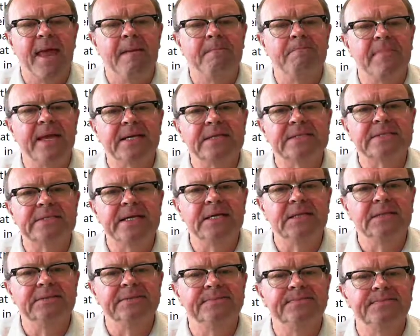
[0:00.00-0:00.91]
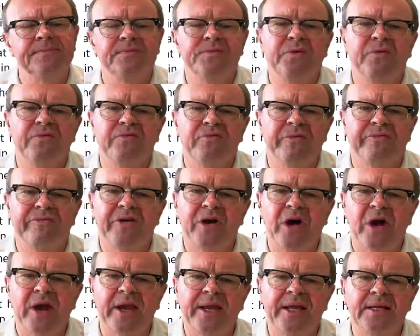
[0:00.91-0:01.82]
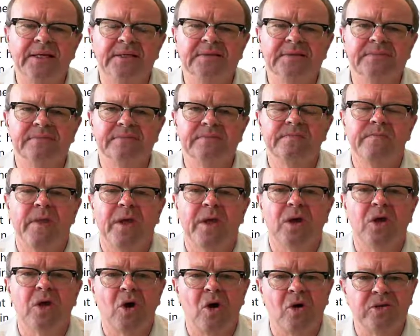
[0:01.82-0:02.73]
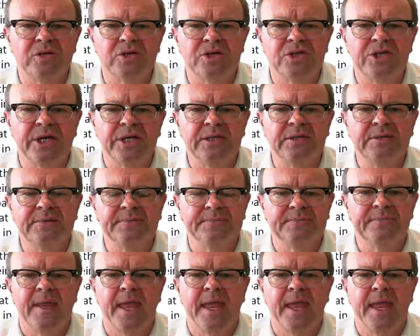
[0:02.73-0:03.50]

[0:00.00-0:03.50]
Mixing, refining, conching,